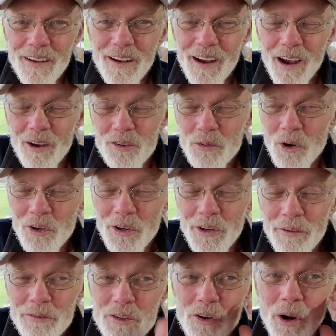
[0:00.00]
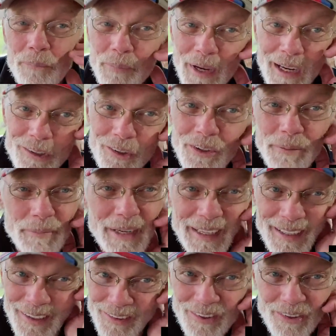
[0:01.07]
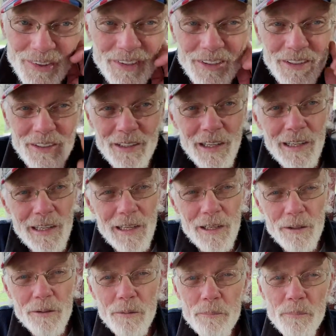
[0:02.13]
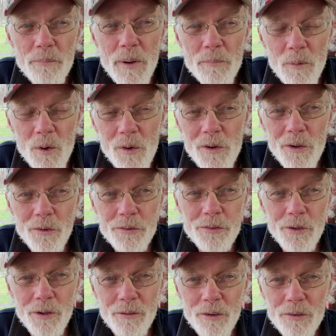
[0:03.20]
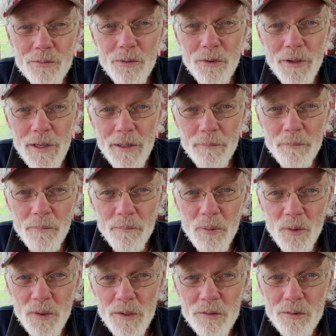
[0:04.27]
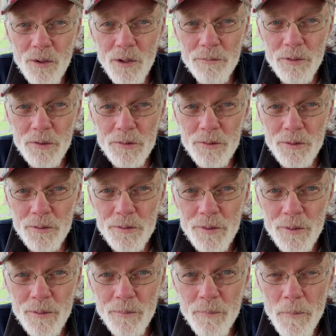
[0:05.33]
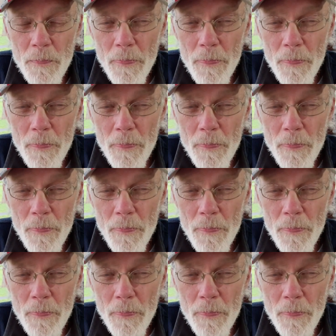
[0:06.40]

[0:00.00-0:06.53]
I was wondering if Trump actually made it to the memorial service for that police officer, too.